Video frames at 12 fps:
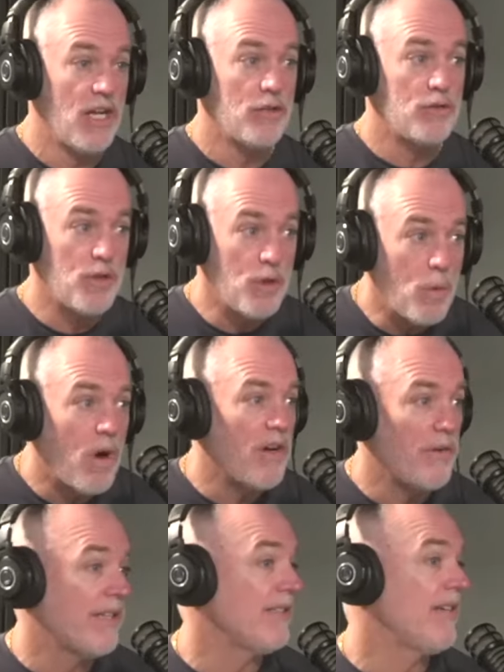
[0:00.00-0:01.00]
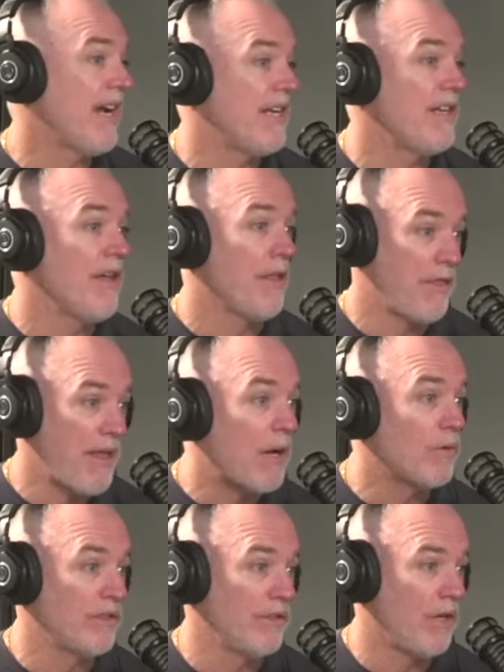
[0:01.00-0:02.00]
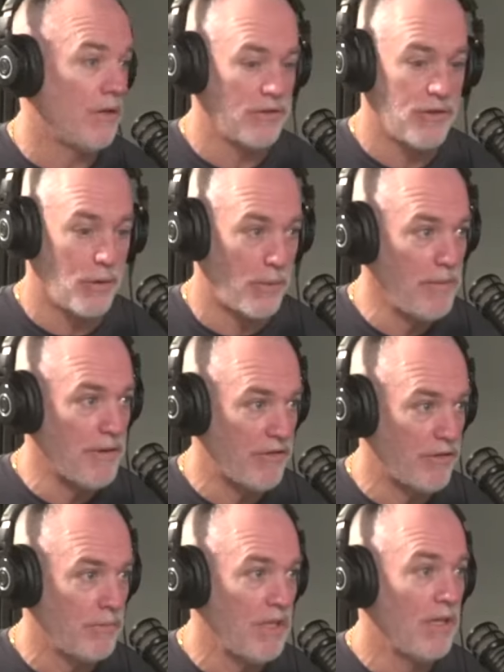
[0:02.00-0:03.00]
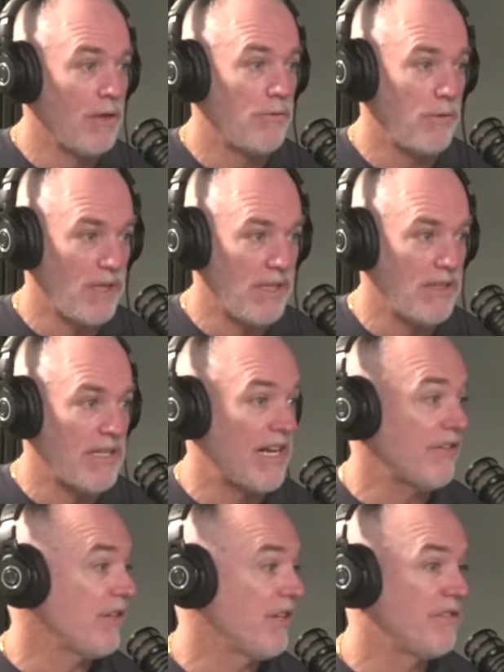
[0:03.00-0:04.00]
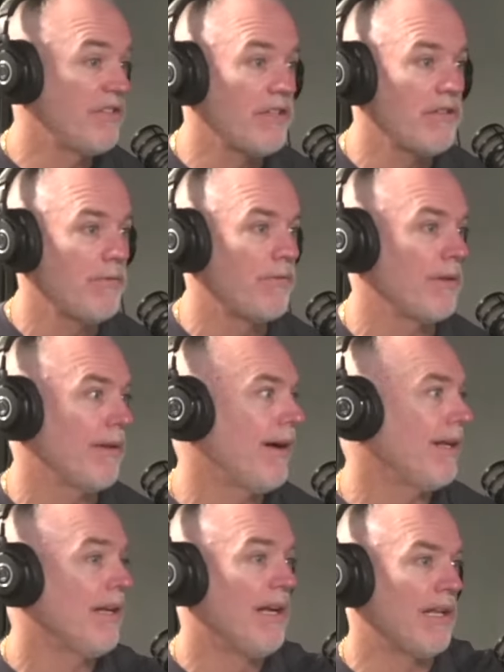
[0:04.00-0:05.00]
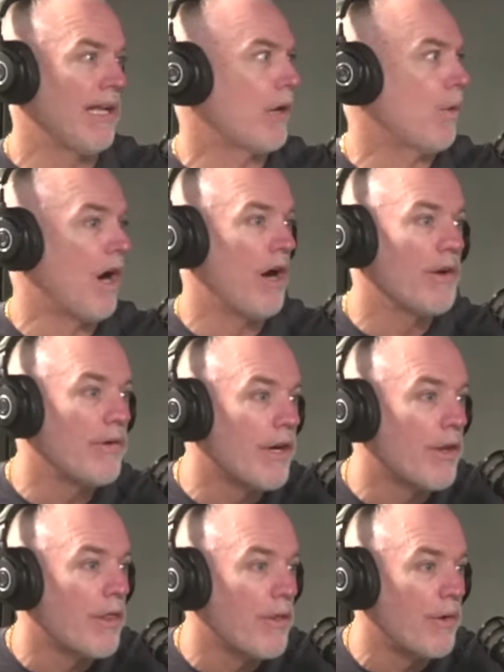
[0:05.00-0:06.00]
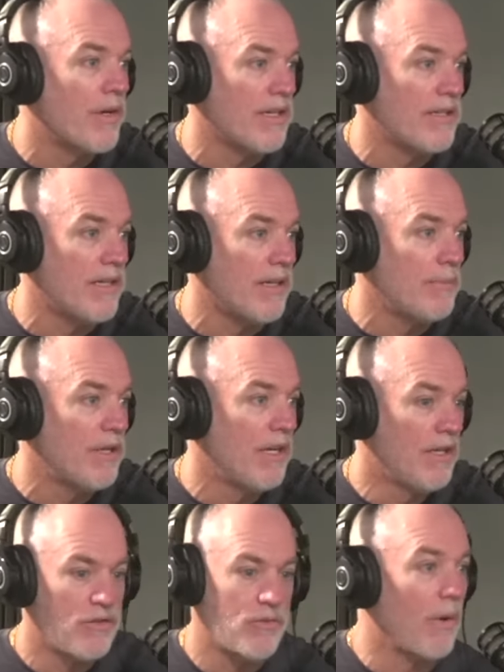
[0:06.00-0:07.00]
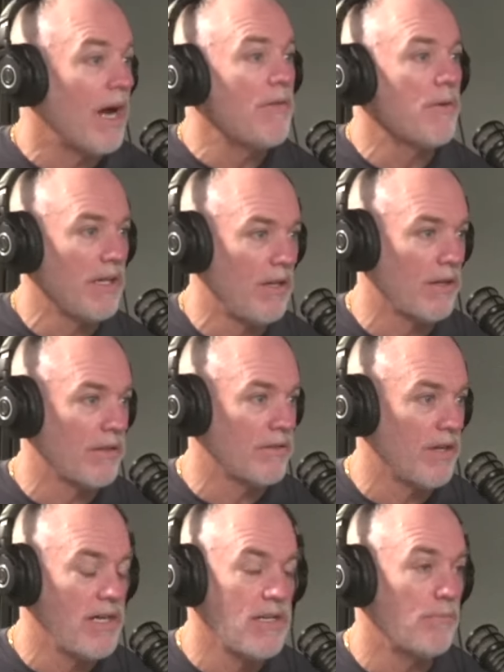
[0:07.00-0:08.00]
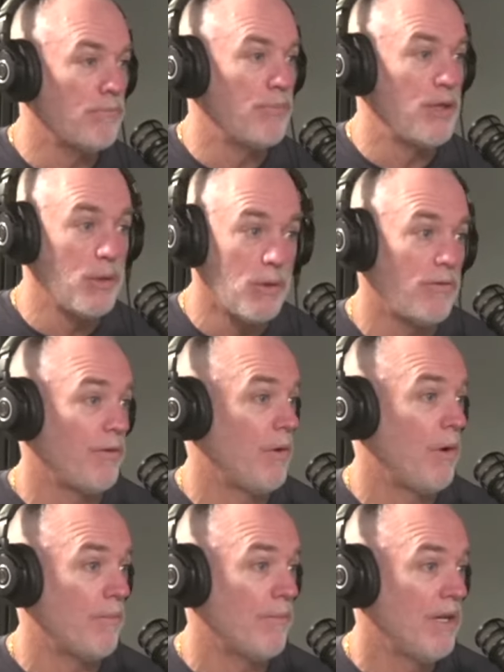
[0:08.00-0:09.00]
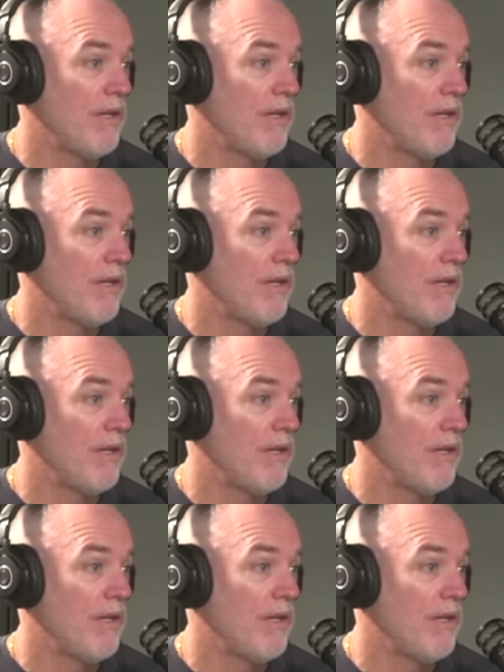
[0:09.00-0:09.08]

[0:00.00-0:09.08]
$210,000, 3-bedroom, fully detached, 60-foot lot, like 130 deep, driveway along the side, beautiful home